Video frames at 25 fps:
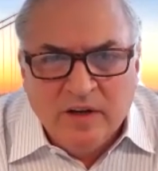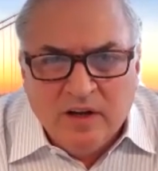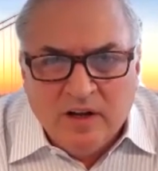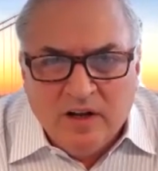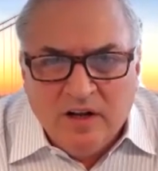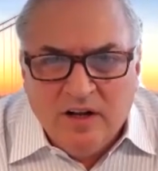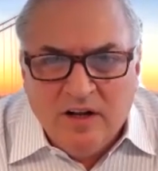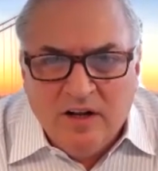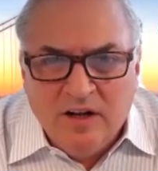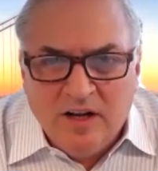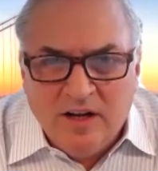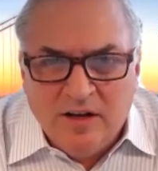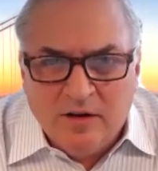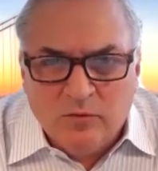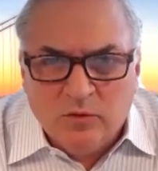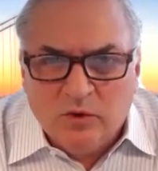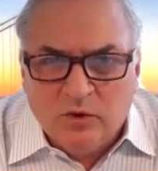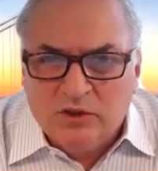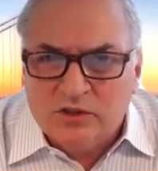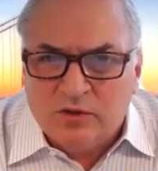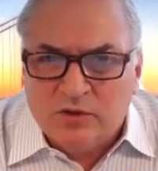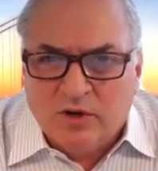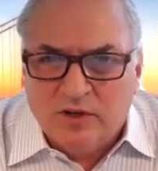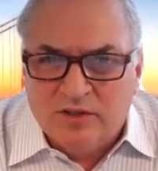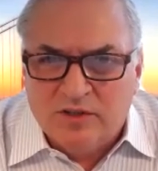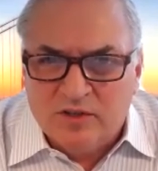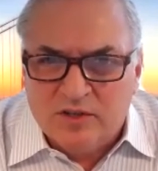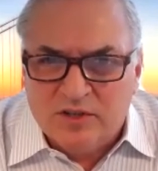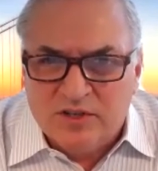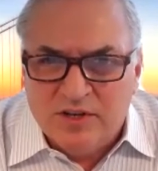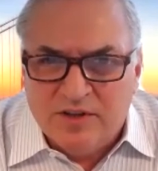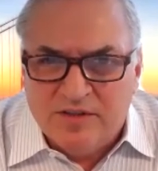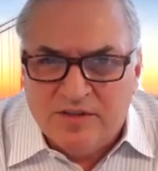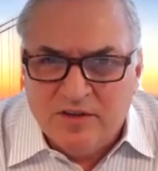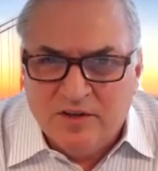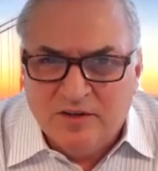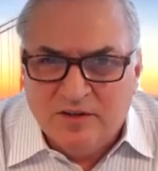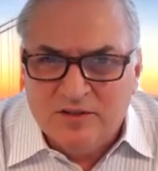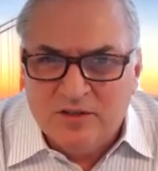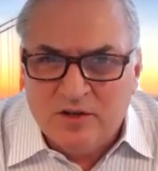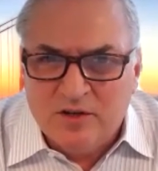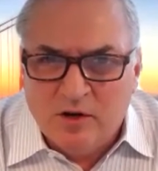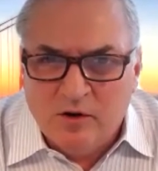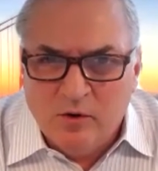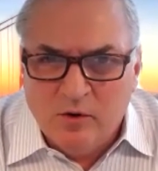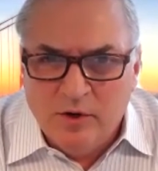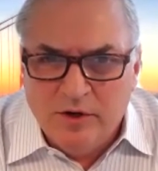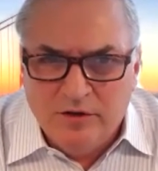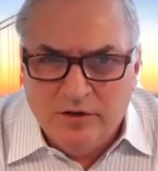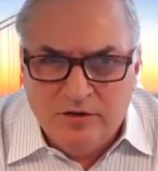And we'll start to see things
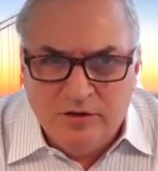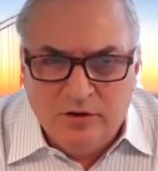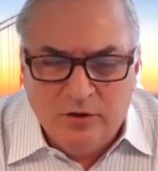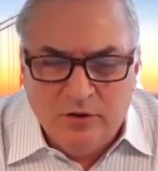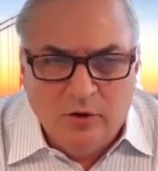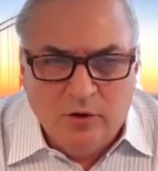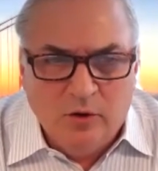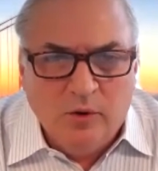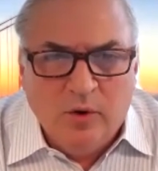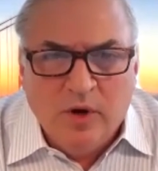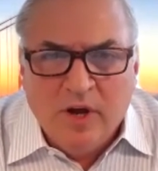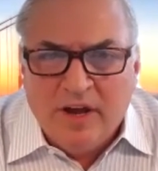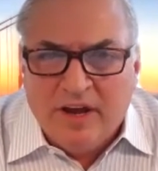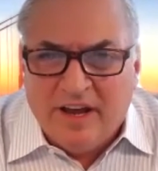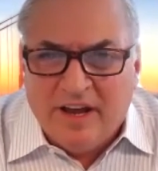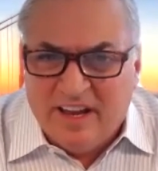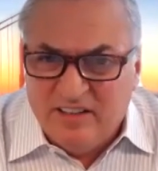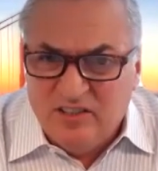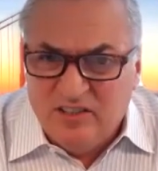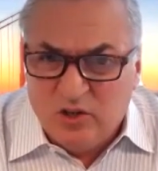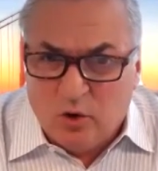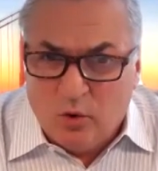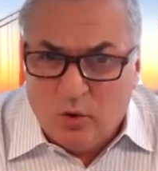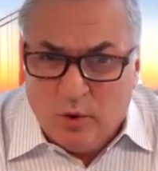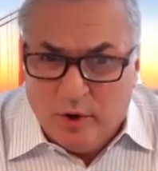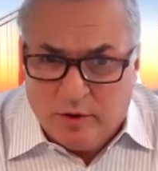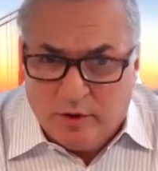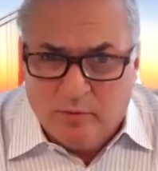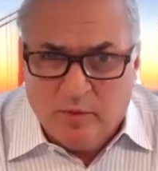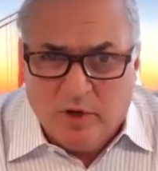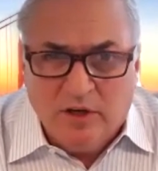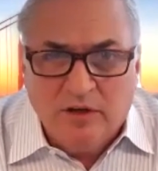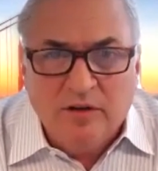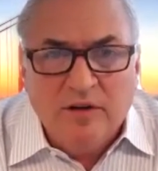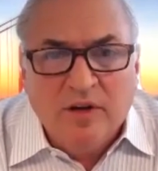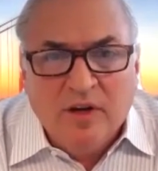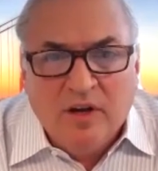go into end equipment